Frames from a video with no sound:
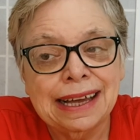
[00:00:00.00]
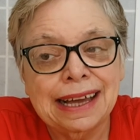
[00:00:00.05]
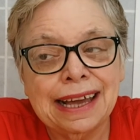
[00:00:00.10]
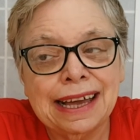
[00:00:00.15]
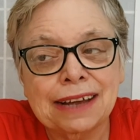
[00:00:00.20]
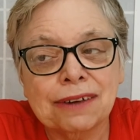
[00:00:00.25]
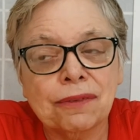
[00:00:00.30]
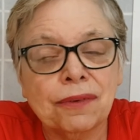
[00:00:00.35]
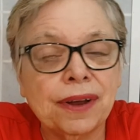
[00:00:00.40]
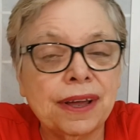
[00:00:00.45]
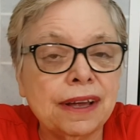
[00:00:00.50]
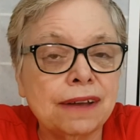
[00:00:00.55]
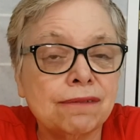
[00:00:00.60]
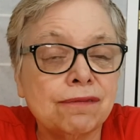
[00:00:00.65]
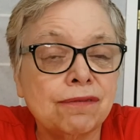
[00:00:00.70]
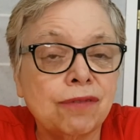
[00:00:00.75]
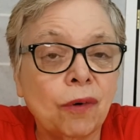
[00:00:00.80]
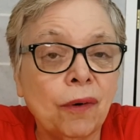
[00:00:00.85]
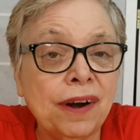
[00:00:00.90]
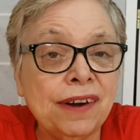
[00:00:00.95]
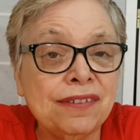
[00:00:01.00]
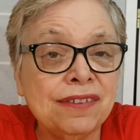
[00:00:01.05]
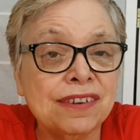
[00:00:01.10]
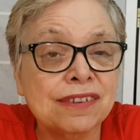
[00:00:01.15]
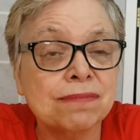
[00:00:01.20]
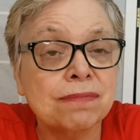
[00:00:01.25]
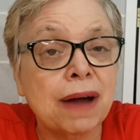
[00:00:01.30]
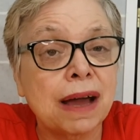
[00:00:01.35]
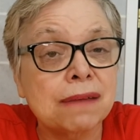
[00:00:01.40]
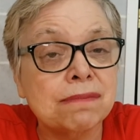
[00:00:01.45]
it
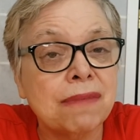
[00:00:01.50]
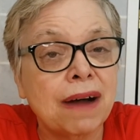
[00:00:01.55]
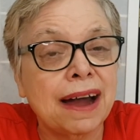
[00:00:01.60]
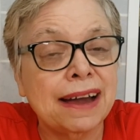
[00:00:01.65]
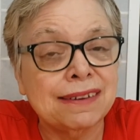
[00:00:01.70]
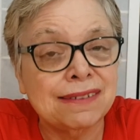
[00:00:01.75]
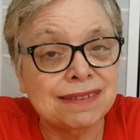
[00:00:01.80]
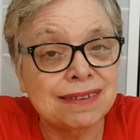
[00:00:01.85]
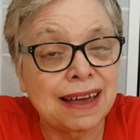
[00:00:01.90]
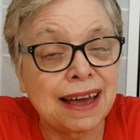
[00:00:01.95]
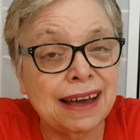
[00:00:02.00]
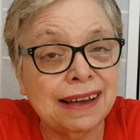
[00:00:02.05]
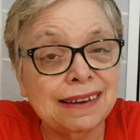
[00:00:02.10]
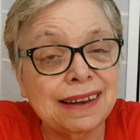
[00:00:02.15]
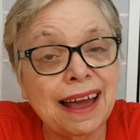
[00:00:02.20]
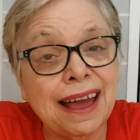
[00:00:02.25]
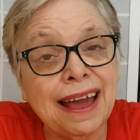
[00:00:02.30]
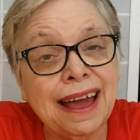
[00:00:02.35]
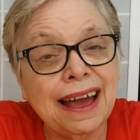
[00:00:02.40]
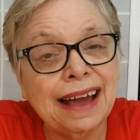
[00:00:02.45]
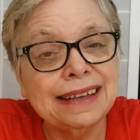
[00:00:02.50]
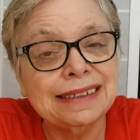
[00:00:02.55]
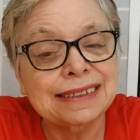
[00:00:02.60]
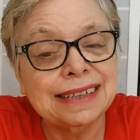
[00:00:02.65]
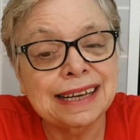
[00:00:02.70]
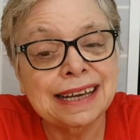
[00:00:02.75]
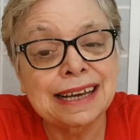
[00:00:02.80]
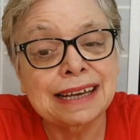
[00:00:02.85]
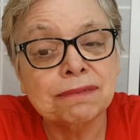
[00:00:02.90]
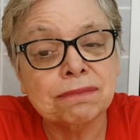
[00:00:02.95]
reinforces my mindset and
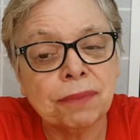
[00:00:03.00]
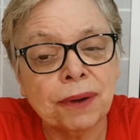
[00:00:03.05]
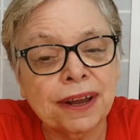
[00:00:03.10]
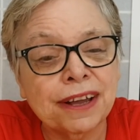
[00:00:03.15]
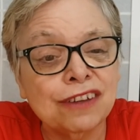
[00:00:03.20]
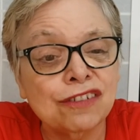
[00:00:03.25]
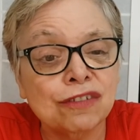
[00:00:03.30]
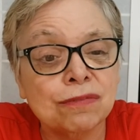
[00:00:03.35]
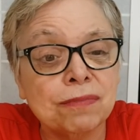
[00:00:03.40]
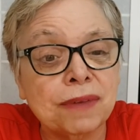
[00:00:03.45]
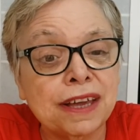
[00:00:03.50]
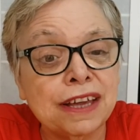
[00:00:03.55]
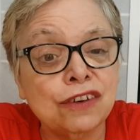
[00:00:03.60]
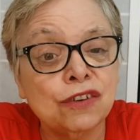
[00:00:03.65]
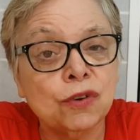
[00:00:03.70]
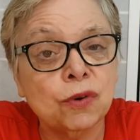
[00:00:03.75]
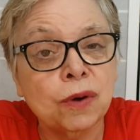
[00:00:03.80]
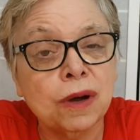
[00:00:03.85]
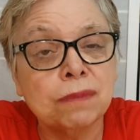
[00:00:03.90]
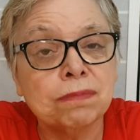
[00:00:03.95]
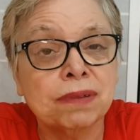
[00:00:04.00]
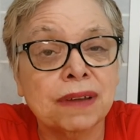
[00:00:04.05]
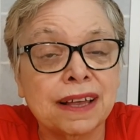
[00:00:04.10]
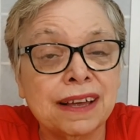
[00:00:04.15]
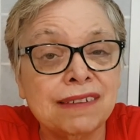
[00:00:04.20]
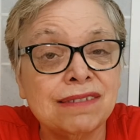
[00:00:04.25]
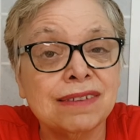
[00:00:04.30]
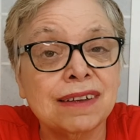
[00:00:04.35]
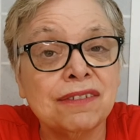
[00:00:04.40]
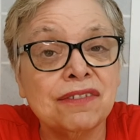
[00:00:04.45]
it brings me to a
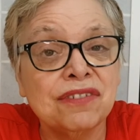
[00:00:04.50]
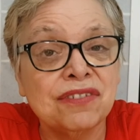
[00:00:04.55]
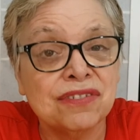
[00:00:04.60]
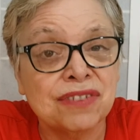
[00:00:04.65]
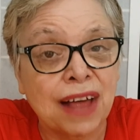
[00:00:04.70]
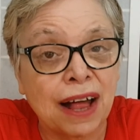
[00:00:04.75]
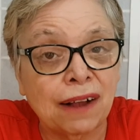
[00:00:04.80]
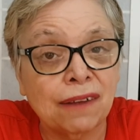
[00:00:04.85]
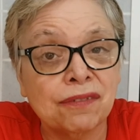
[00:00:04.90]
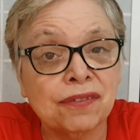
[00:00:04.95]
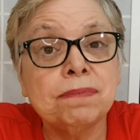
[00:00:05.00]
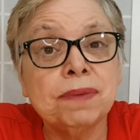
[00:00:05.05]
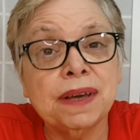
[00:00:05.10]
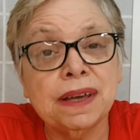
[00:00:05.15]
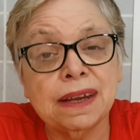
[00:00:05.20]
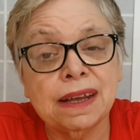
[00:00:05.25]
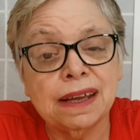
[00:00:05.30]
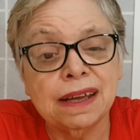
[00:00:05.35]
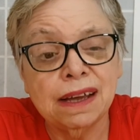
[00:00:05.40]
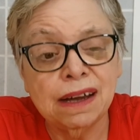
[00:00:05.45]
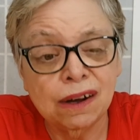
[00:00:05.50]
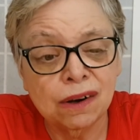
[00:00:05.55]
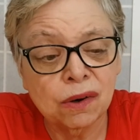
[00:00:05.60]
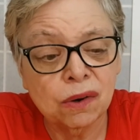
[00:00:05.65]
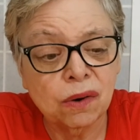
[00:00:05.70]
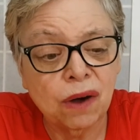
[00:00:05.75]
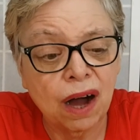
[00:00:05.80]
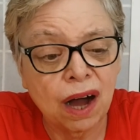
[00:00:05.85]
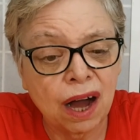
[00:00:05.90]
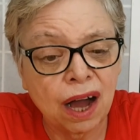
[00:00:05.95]
place of self-pity.
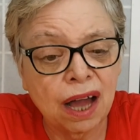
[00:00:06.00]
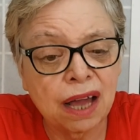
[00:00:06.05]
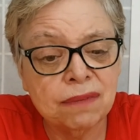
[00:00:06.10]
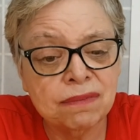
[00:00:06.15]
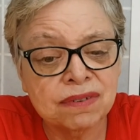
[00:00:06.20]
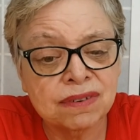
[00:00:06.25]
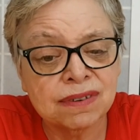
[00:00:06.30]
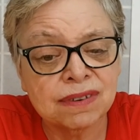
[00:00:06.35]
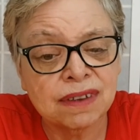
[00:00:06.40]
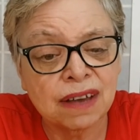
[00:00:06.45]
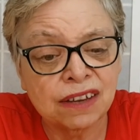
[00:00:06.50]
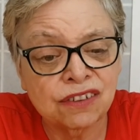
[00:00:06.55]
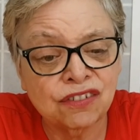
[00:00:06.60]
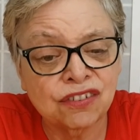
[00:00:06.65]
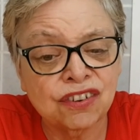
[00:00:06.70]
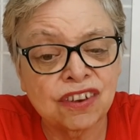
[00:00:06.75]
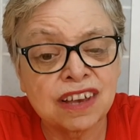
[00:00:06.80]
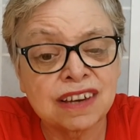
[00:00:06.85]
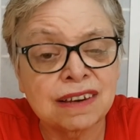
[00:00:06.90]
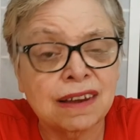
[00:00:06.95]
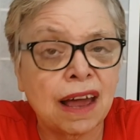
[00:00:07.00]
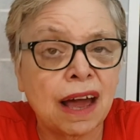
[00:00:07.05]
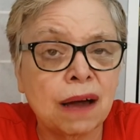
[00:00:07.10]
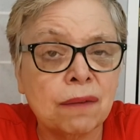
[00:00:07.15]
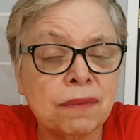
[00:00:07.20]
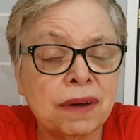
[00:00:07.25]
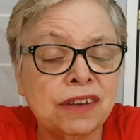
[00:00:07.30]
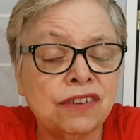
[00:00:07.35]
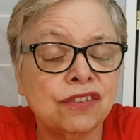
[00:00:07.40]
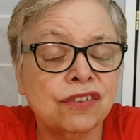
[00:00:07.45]
Oh, I'm such
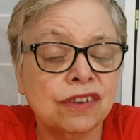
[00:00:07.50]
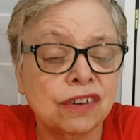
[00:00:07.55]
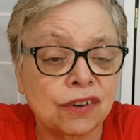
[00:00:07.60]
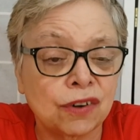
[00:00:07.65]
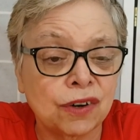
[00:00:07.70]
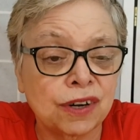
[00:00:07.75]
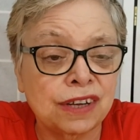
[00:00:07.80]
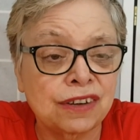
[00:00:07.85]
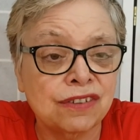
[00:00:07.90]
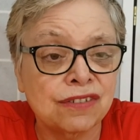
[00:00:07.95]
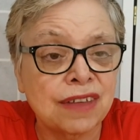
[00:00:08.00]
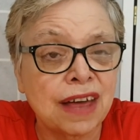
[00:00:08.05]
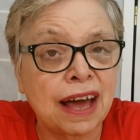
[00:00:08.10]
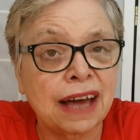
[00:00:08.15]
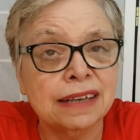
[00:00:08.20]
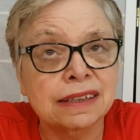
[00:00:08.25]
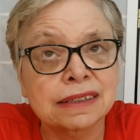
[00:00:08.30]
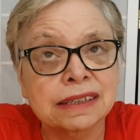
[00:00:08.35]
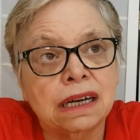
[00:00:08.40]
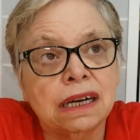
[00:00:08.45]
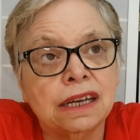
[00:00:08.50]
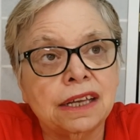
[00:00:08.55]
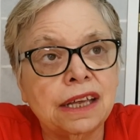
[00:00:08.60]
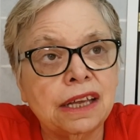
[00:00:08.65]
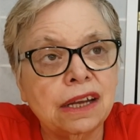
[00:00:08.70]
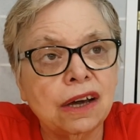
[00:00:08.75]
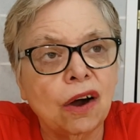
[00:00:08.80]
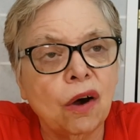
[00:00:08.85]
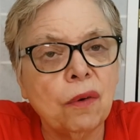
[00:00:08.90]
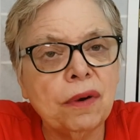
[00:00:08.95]
damaged goods that,
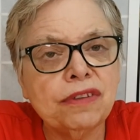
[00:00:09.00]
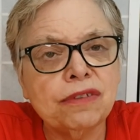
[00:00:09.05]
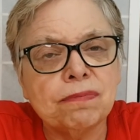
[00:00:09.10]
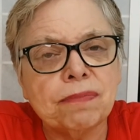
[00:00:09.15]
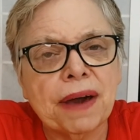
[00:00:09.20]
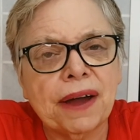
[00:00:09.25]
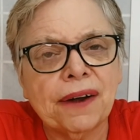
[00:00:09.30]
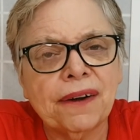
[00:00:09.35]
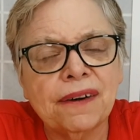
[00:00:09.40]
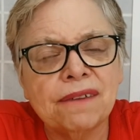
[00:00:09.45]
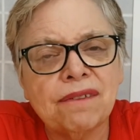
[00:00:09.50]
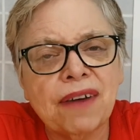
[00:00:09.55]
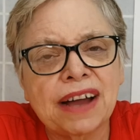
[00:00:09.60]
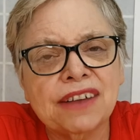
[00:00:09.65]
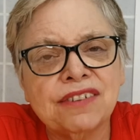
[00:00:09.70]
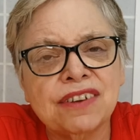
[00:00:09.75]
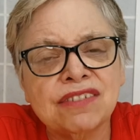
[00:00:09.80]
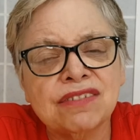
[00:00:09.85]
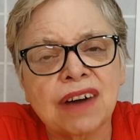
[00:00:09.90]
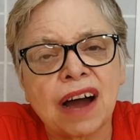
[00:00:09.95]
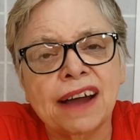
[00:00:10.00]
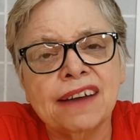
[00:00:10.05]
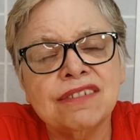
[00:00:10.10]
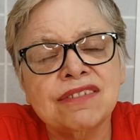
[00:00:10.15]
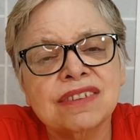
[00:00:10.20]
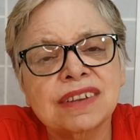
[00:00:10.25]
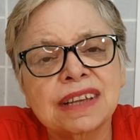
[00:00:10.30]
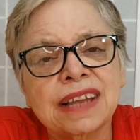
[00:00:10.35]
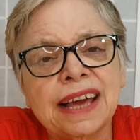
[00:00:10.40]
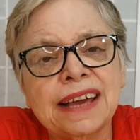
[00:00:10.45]
you know, it's better if I just
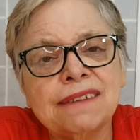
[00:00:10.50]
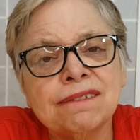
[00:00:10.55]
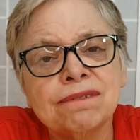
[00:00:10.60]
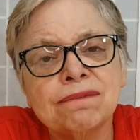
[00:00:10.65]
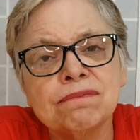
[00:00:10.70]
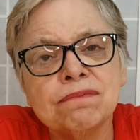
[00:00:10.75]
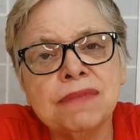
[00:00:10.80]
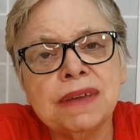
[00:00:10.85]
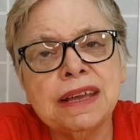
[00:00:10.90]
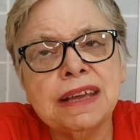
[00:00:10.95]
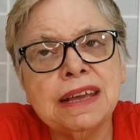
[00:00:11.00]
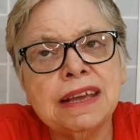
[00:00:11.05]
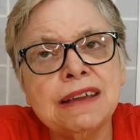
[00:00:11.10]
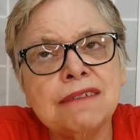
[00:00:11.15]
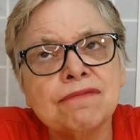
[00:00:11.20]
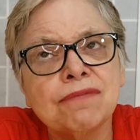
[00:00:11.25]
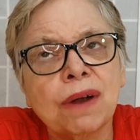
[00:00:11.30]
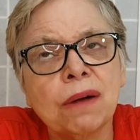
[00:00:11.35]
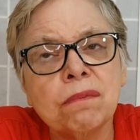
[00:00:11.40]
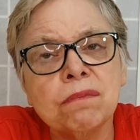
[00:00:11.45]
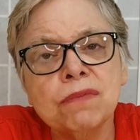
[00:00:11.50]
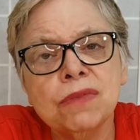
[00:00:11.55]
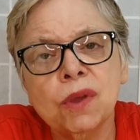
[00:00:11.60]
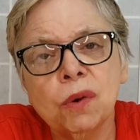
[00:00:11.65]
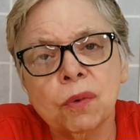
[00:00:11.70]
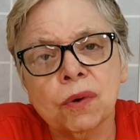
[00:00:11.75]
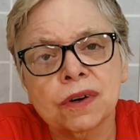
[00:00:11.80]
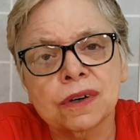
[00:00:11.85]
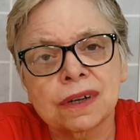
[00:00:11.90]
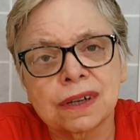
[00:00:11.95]
isolate me from
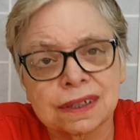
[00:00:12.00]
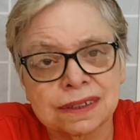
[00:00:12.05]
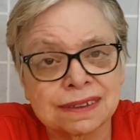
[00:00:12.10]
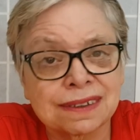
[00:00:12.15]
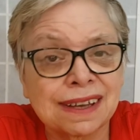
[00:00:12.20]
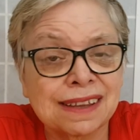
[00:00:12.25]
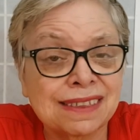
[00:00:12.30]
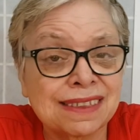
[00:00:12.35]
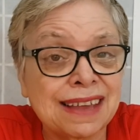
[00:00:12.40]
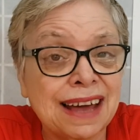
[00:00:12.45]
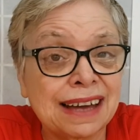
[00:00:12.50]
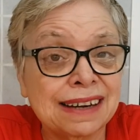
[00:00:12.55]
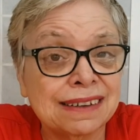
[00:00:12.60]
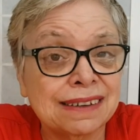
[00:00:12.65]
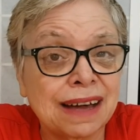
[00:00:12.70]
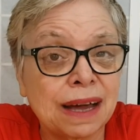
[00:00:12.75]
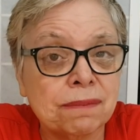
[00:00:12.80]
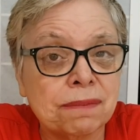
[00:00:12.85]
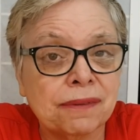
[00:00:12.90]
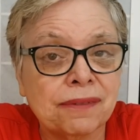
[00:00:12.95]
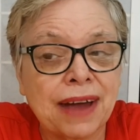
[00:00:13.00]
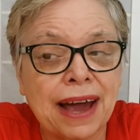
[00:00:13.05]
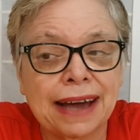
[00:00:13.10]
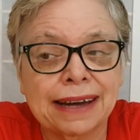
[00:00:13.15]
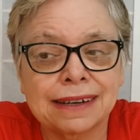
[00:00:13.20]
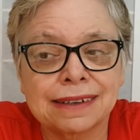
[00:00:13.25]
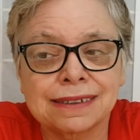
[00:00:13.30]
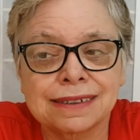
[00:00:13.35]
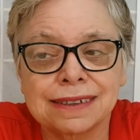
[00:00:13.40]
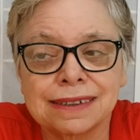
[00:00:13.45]
the world. That type of
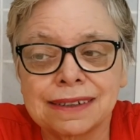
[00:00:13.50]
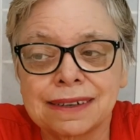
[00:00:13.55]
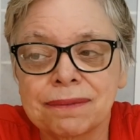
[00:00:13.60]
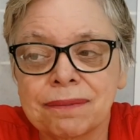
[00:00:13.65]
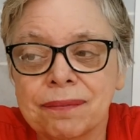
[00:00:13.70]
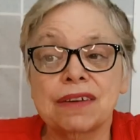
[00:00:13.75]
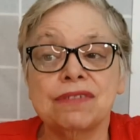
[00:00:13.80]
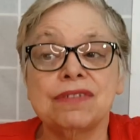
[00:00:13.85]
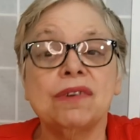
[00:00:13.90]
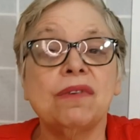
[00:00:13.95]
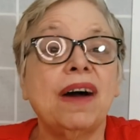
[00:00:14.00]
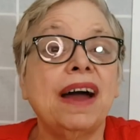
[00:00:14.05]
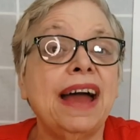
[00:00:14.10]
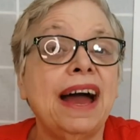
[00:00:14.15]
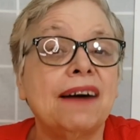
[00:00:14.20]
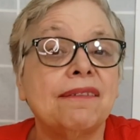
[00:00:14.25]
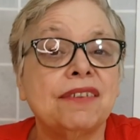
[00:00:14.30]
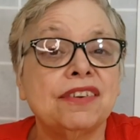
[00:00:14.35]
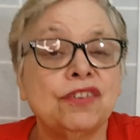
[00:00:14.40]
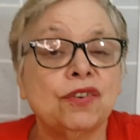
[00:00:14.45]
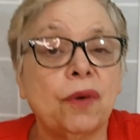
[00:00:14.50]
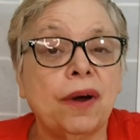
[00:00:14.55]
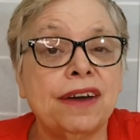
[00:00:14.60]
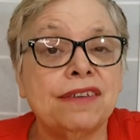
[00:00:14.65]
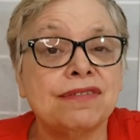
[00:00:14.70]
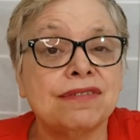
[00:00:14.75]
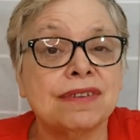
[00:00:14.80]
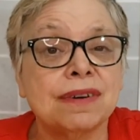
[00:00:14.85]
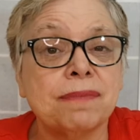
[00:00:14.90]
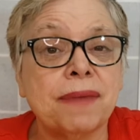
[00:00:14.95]
attitude. So I have a
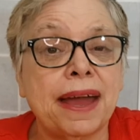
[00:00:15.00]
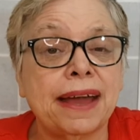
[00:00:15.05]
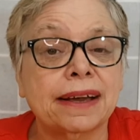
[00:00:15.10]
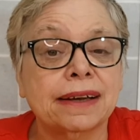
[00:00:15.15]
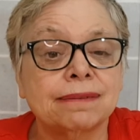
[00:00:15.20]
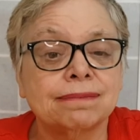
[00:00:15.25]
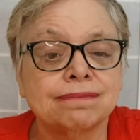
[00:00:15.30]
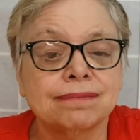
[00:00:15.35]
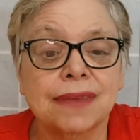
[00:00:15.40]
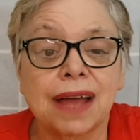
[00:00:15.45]
choice to make.